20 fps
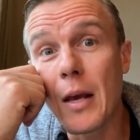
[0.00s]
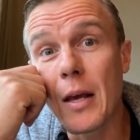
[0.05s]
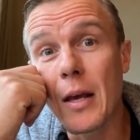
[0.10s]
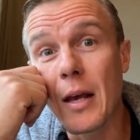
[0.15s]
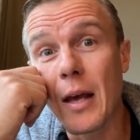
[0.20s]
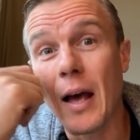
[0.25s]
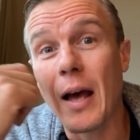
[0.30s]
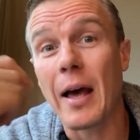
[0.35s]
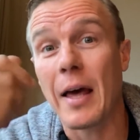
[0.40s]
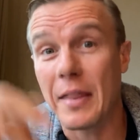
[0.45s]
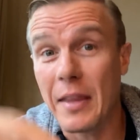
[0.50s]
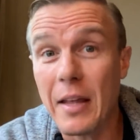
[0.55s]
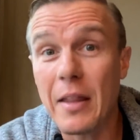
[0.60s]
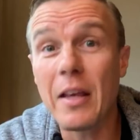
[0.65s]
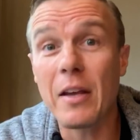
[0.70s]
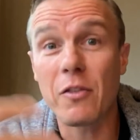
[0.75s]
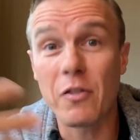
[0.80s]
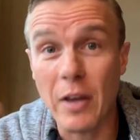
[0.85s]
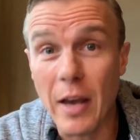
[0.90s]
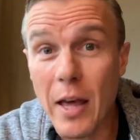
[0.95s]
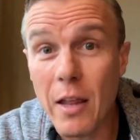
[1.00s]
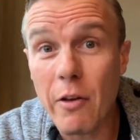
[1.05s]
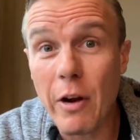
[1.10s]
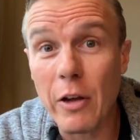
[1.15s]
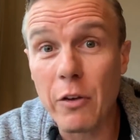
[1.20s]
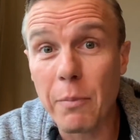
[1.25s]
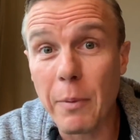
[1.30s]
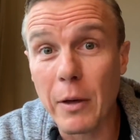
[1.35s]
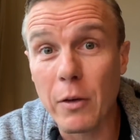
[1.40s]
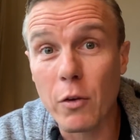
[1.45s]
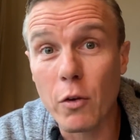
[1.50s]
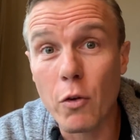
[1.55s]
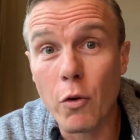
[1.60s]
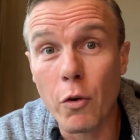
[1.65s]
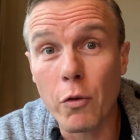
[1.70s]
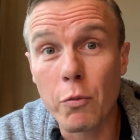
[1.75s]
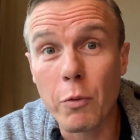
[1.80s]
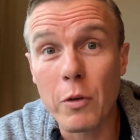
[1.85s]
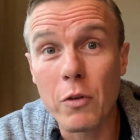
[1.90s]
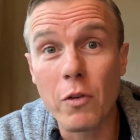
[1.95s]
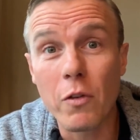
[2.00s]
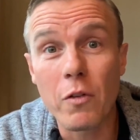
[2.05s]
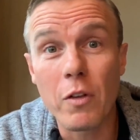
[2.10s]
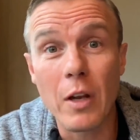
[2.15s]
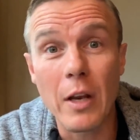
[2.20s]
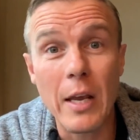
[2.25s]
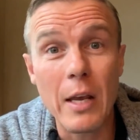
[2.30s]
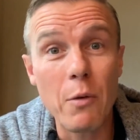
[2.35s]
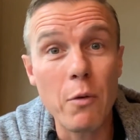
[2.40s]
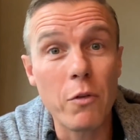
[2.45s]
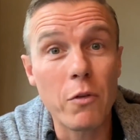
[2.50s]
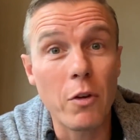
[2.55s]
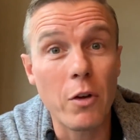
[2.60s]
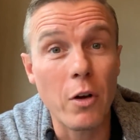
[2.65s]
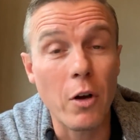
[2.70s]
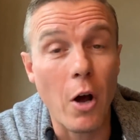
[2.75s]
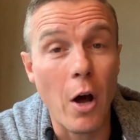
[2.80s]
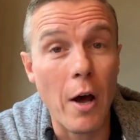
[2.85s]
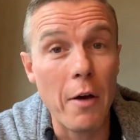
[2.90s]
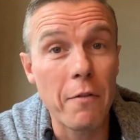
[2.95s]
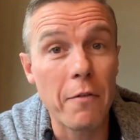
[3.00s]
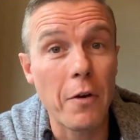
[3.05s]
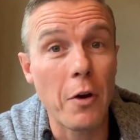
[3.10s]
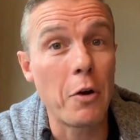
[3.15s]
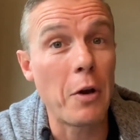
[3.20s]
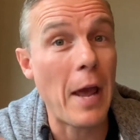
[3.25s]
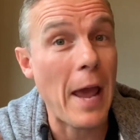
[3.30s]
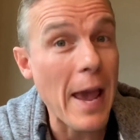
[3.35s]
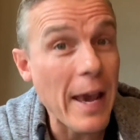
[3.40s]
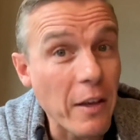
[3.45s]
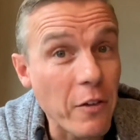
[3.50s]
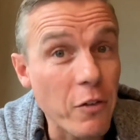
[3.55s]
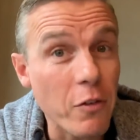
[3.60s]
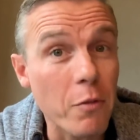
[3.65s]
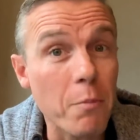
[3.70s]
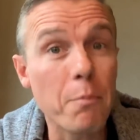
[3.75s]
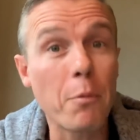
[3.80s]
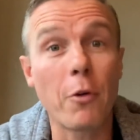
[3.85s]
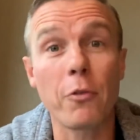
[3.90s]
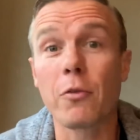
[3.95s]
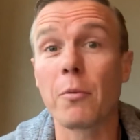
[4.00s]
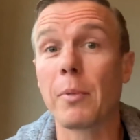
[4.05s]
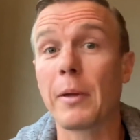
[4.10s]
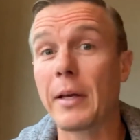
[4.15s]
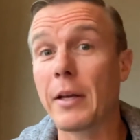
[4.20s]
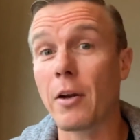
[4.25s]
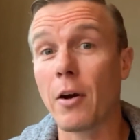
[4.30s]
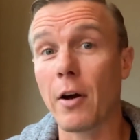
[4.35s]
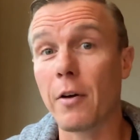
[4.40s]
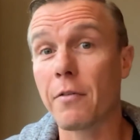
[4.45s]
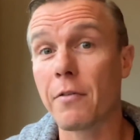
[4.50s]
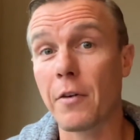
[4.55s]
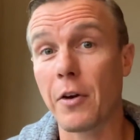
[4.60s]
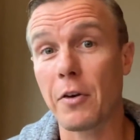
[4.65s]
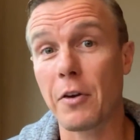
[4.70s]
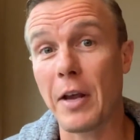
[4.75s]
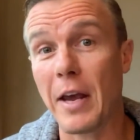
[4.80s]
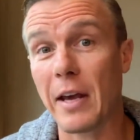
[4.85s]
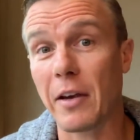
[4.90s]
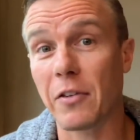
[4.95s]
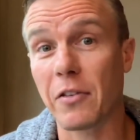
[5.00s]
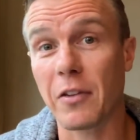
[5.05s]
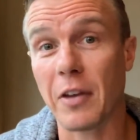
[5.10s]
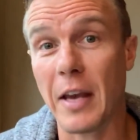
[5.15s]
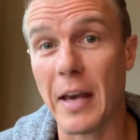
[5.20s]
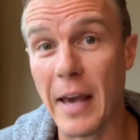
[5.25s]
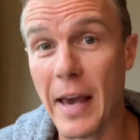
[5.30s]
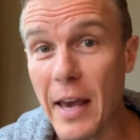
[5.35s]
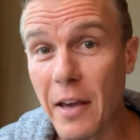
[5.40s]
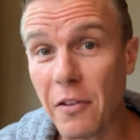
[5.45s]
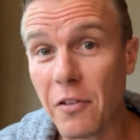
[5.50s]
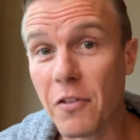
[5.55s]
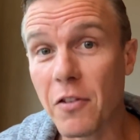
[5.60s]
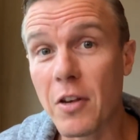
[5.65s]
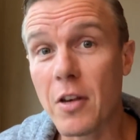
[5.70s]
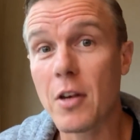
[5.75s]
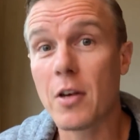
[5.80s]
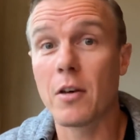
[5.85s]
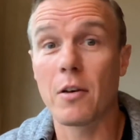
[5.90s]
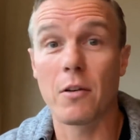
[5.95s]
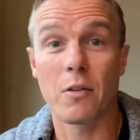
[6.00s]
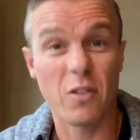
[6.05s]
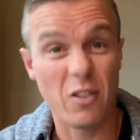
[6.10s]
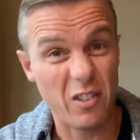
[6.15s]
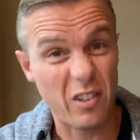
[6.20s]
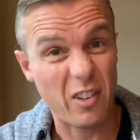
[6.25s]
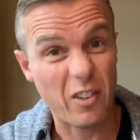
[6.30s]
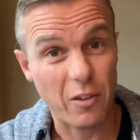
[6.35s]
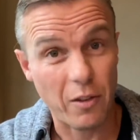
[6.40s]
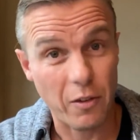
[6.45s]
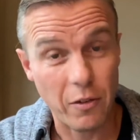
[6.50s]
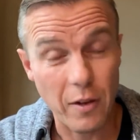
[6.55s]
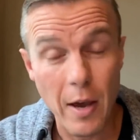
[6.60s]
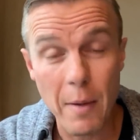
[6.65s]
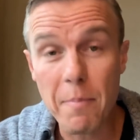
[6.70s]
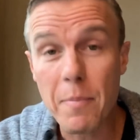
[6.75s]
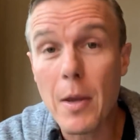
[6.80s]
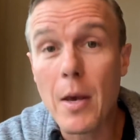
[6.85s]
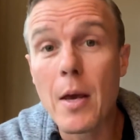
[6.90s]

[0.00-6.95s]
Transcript: And then there's the other aspect, of course, which is that he was on an iPhone X, possibly an iPhone XS, because they look the same.